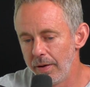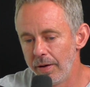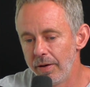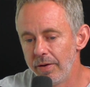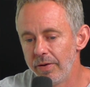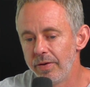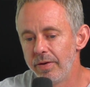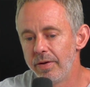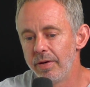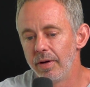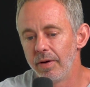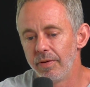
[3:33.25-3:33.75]
It
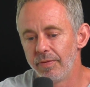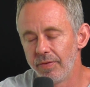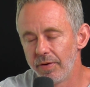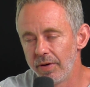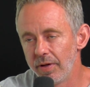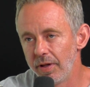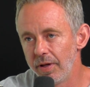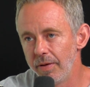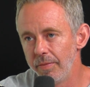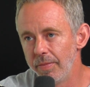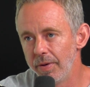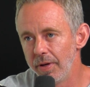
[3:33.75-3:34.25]
has
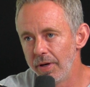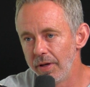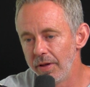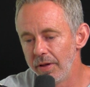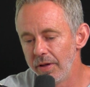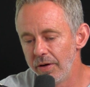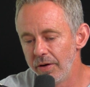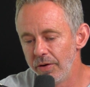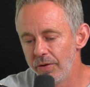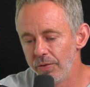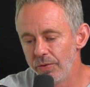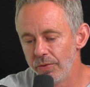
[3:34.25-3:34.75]
definitely been in
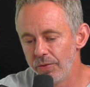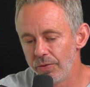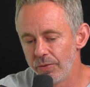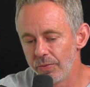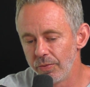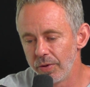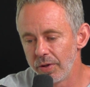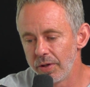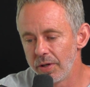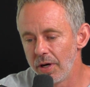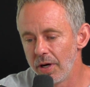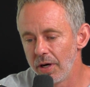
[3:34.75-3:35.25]
the news.
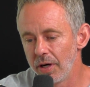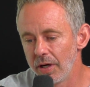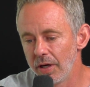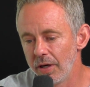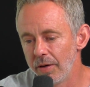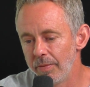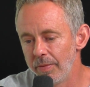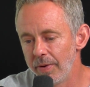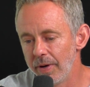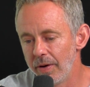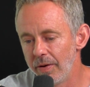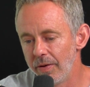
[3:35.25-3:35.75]
We're talking
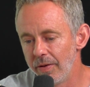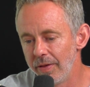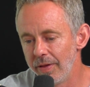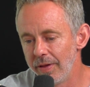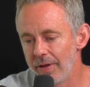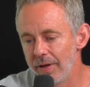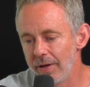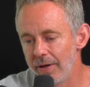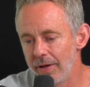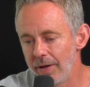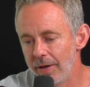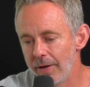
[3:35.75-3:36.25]
about
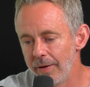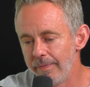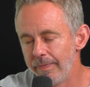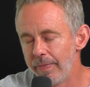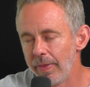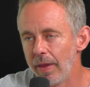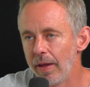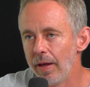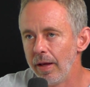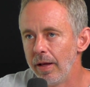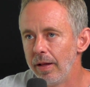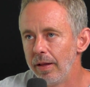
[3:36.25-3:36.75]
the
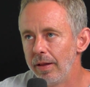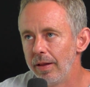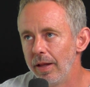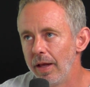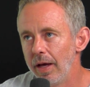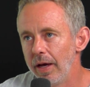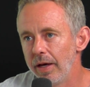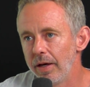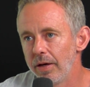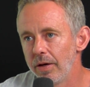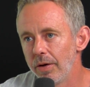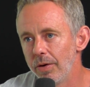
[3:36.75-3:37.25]

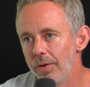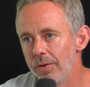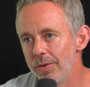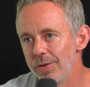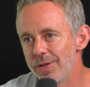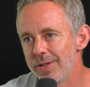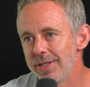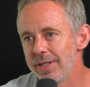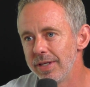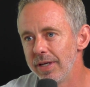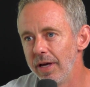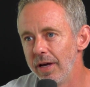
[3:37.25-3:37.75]

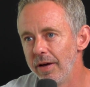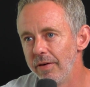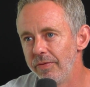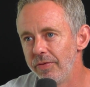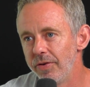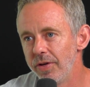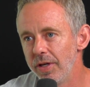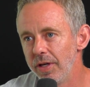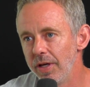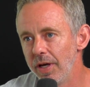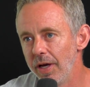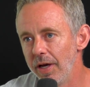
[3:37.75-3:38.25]
Lykos
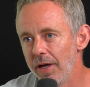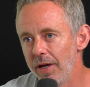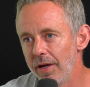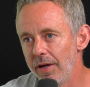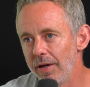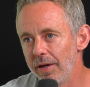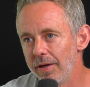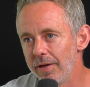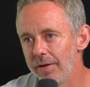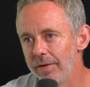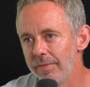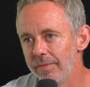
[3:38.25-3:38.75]

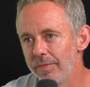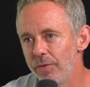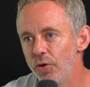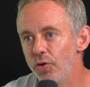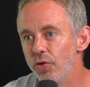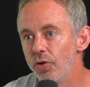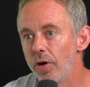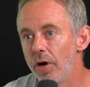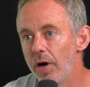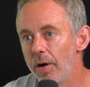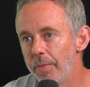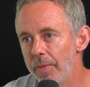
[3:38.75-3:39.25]
FDA
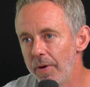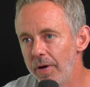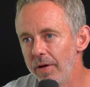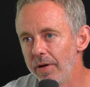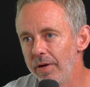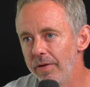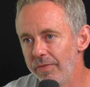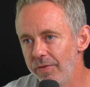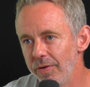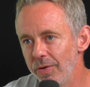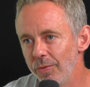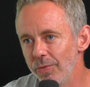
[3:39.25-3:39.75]

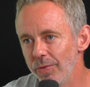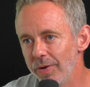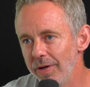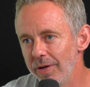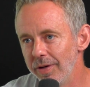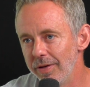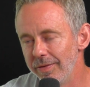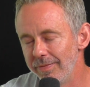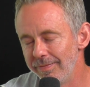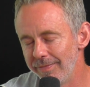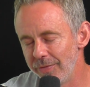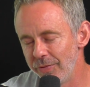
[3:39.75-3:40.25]
drama, if you
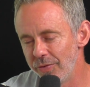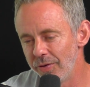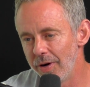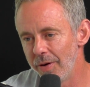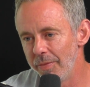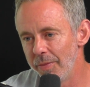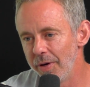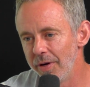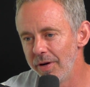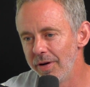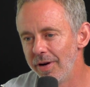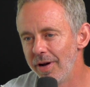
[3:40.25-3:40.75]
will.
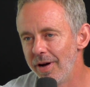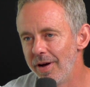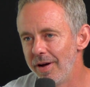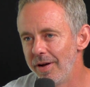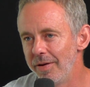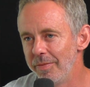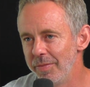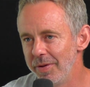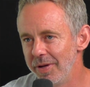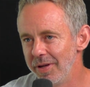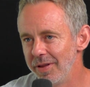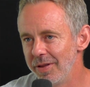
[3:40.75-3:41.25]
Drama
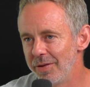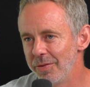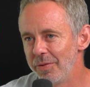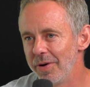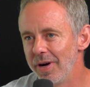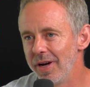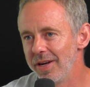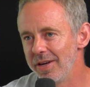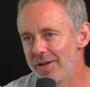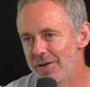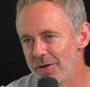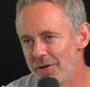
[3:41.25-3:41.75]
not being the
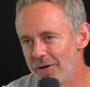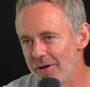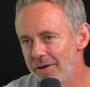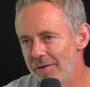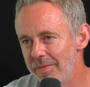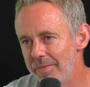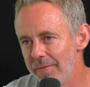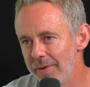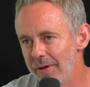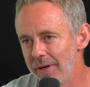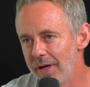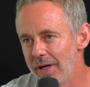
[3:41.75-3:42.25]
right
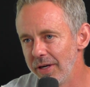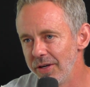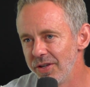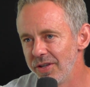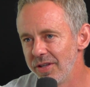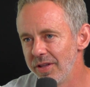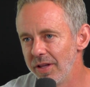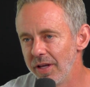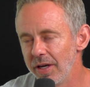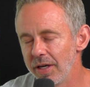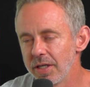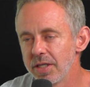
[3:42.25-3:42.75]
term, but I
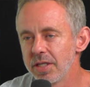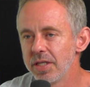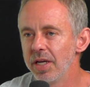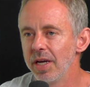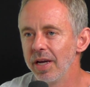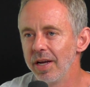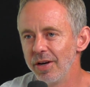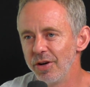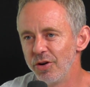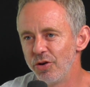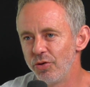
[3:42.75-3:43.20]
just like saying